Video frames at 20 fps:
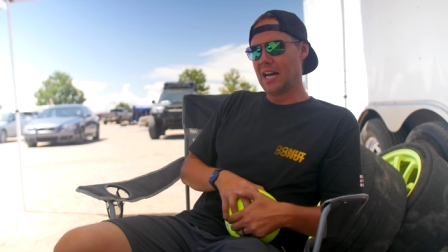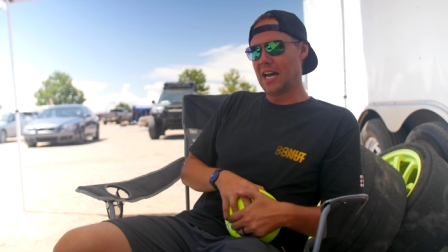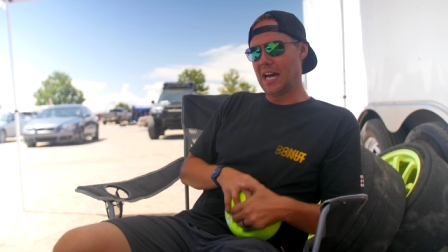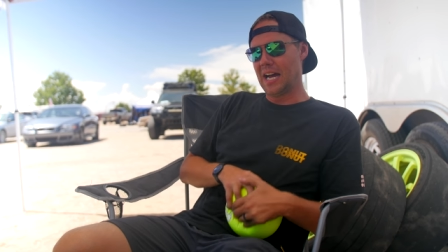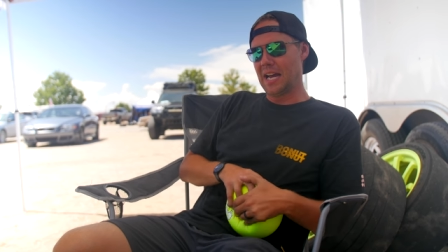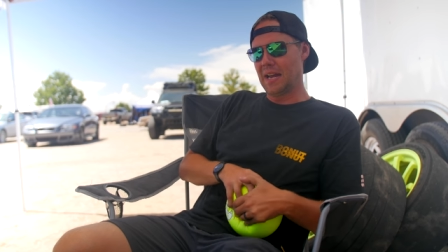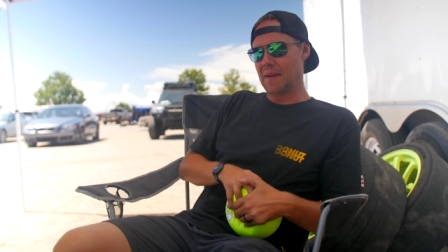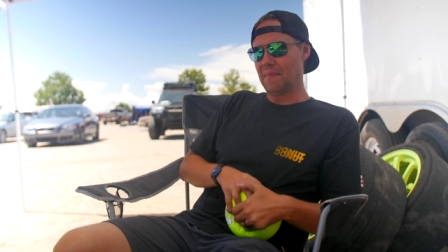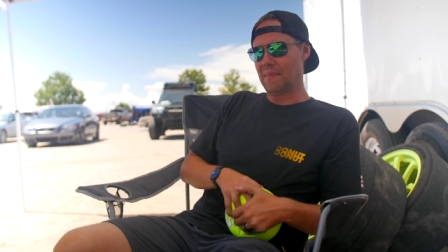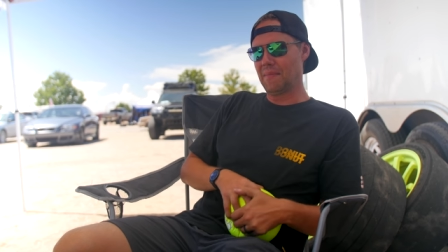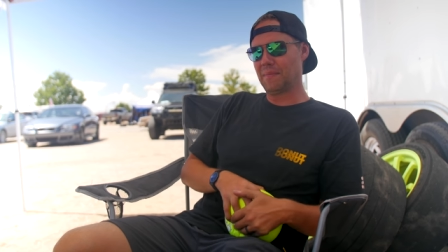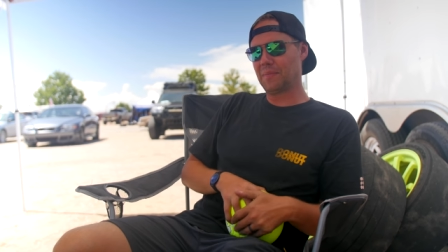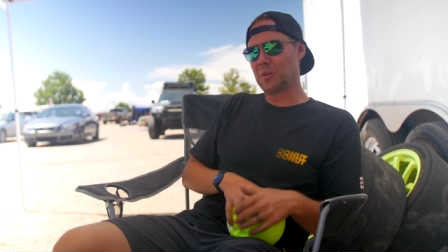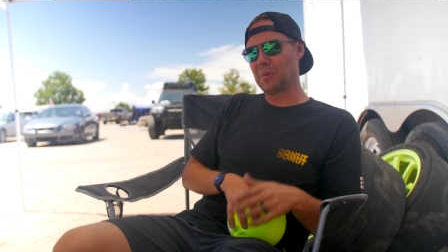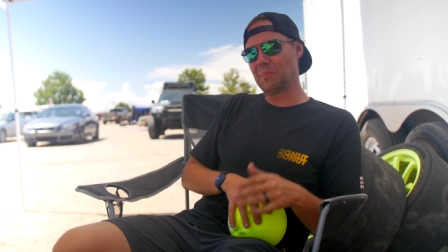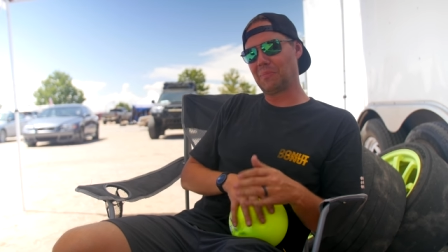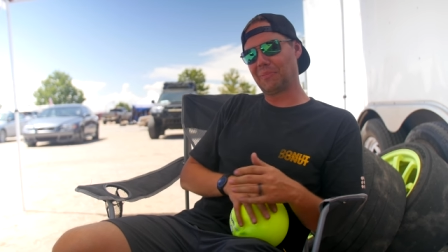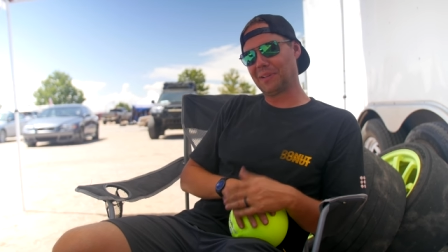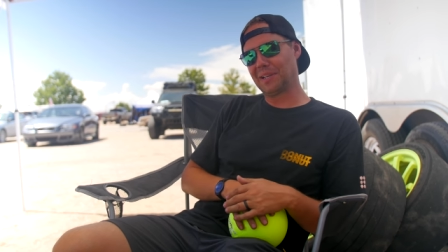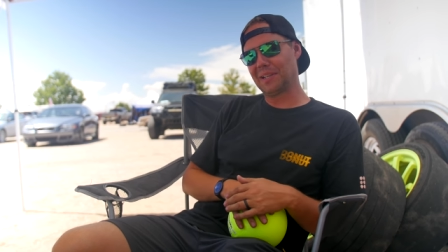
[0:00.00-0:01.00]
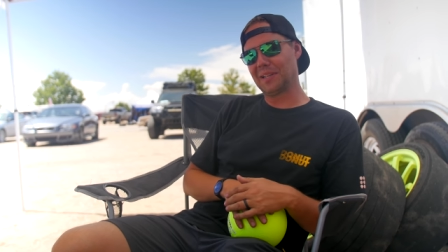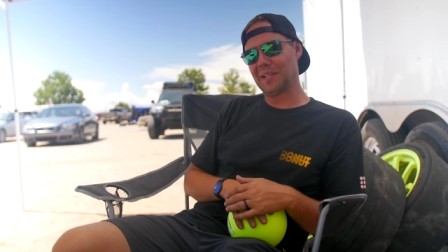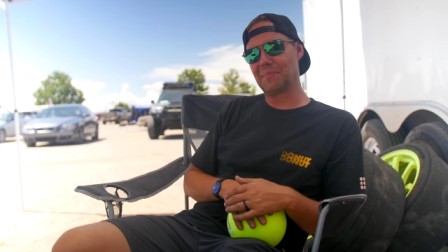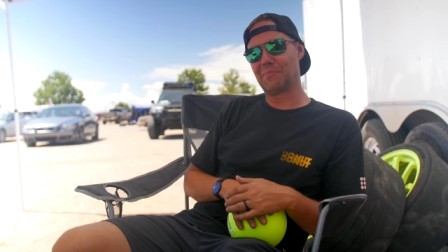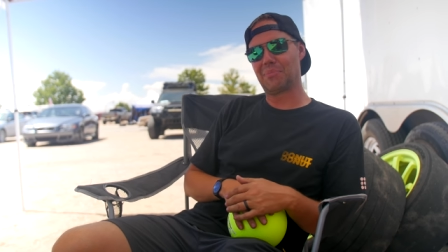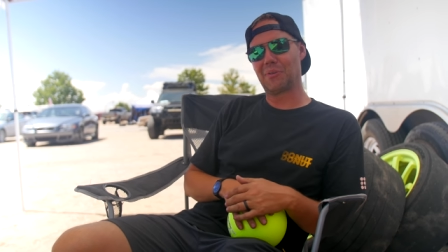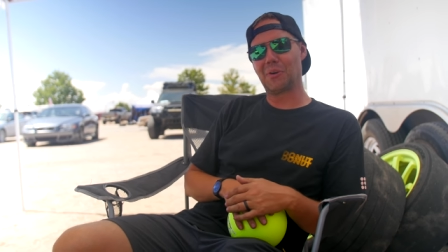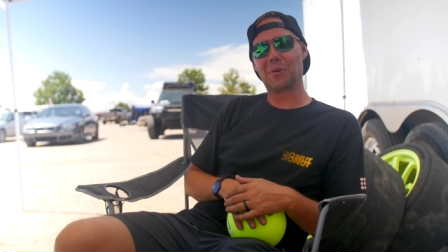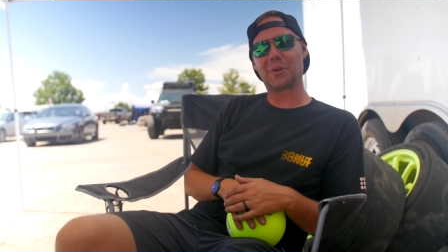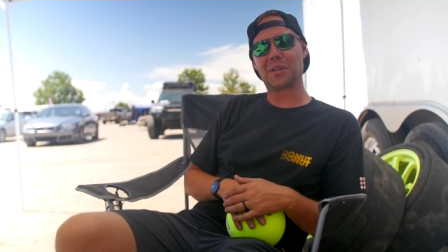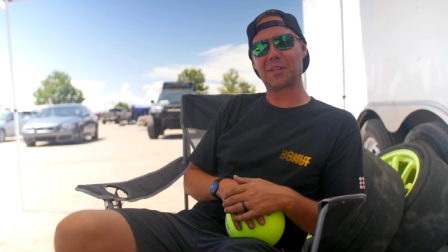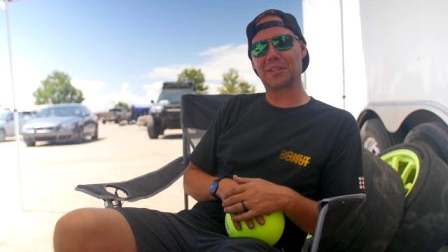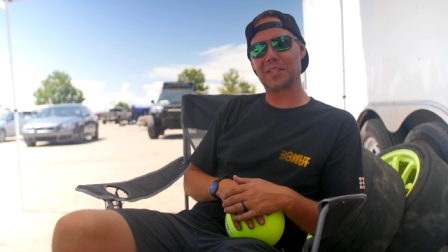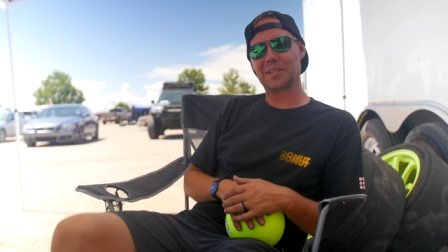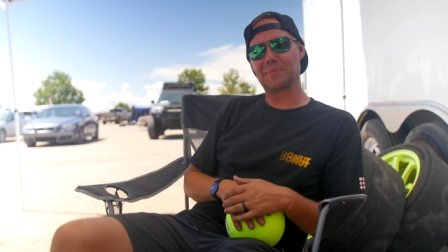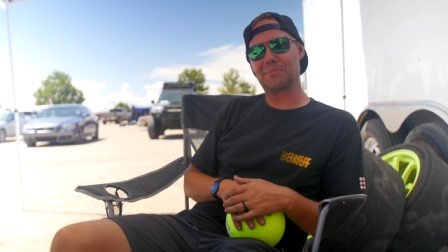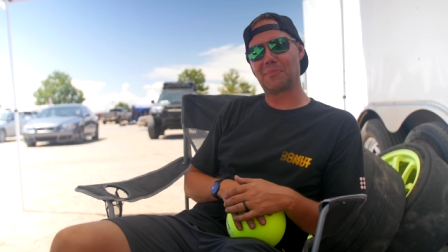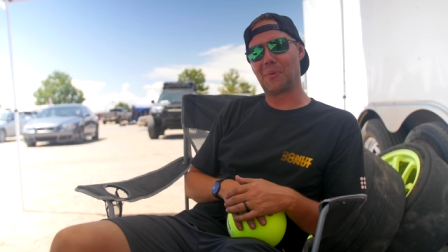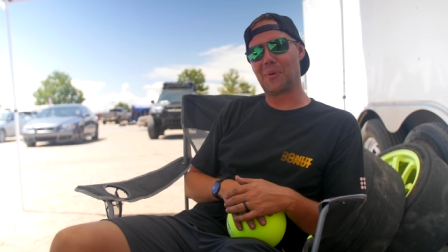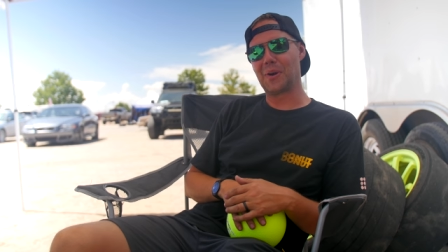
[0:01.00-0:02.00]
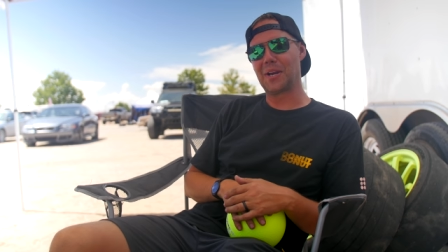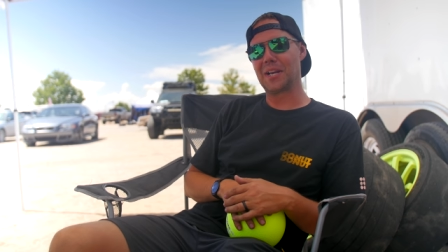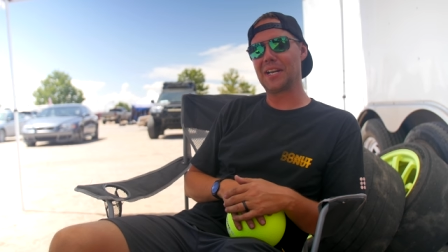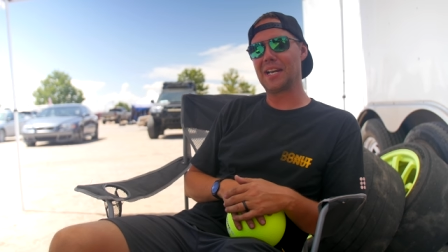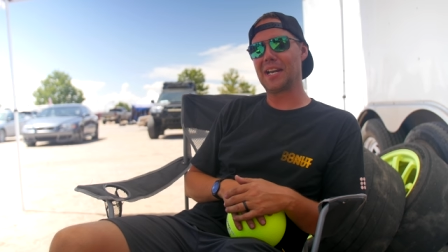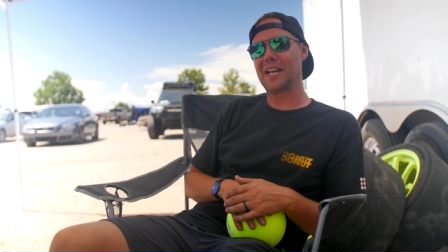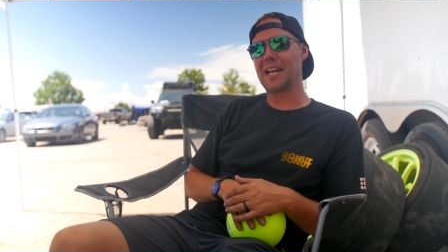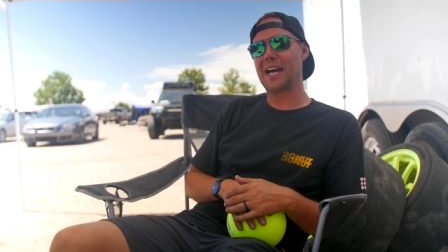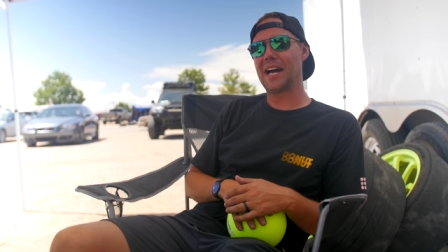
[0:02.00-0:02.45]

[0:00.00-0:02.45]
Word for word: I am completely broke at this point.